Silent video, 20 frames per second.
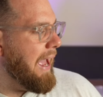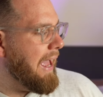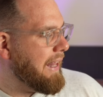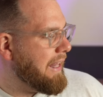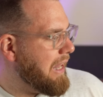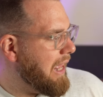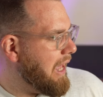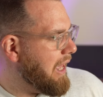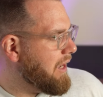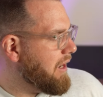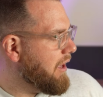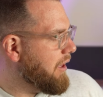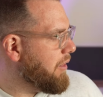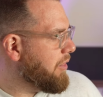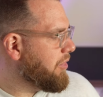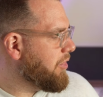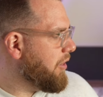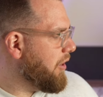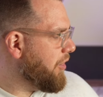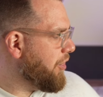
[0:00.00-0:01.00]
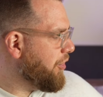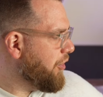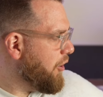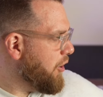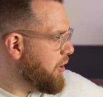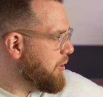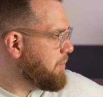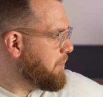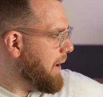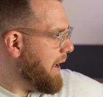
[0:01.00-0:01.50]
And then the
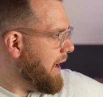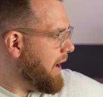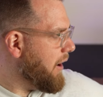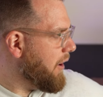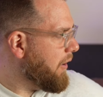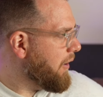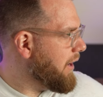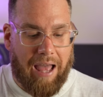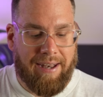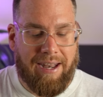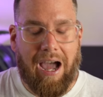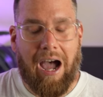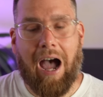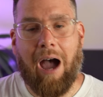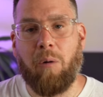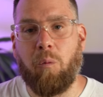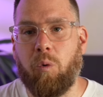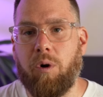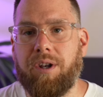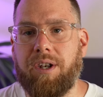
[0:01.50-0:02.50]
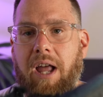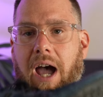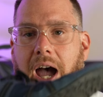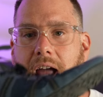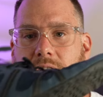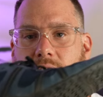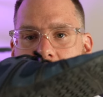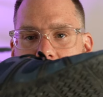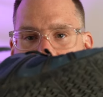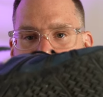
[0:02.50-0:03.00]
third pair, now I would
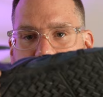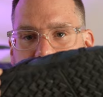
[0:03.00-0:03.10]
not use